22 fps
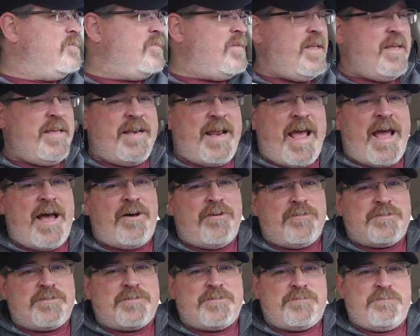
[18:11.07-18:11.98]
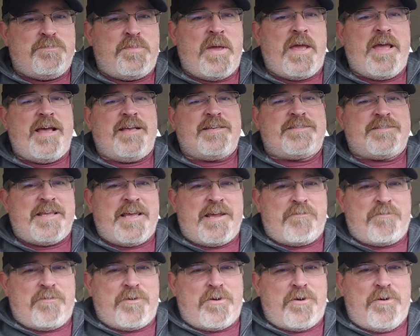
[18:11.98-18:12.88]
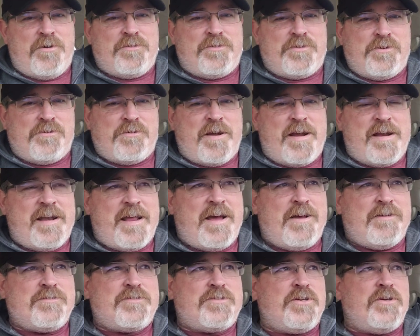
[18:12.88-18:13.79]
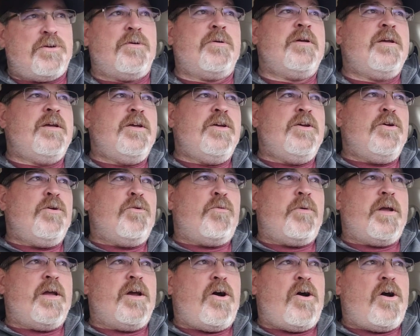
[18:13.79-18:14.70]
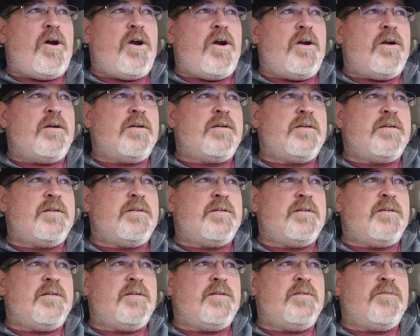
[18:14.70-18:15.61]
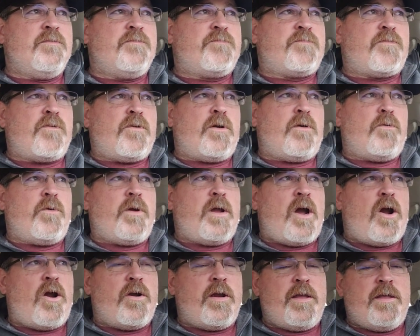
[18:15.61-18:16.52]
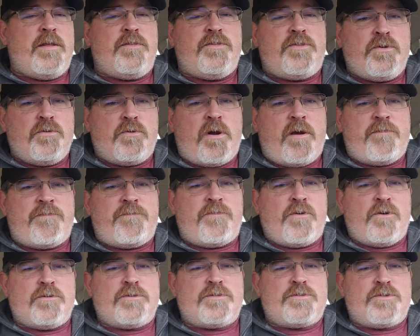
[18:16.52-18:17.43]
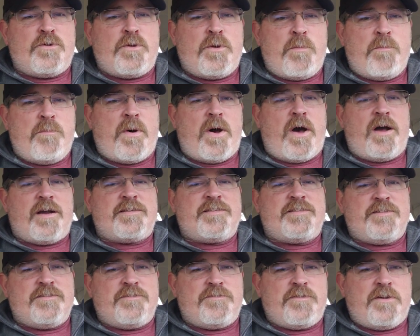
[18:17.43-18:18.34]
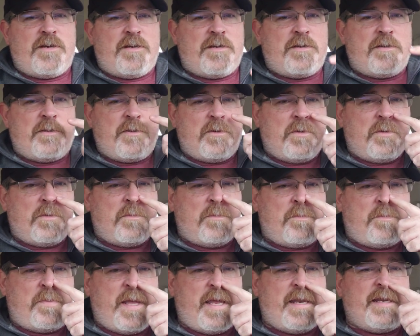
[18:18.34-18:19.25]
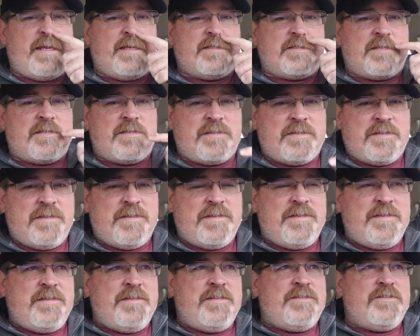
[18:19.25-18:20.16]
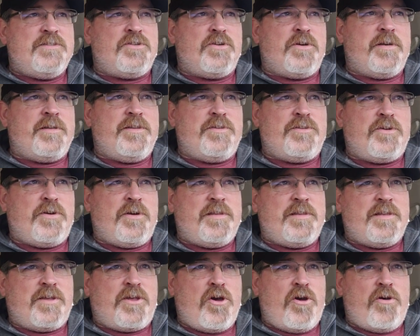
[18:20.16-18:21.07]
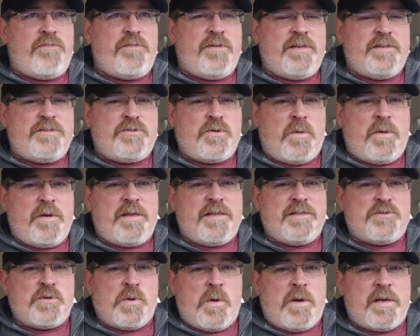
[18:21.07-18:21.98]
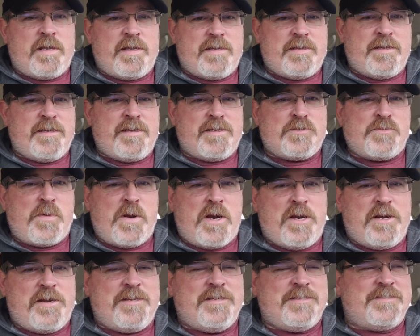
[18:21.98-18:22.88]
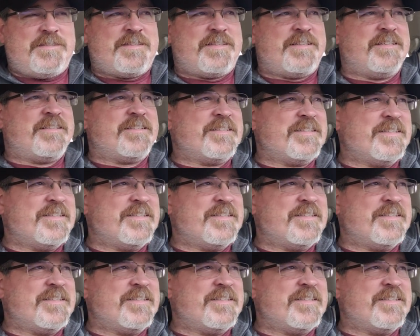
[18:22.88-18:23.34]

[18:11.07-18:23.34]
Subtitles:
in-house BS thing we're going through right now. So we are in through our first box of pennies during the COVID 2020 experience.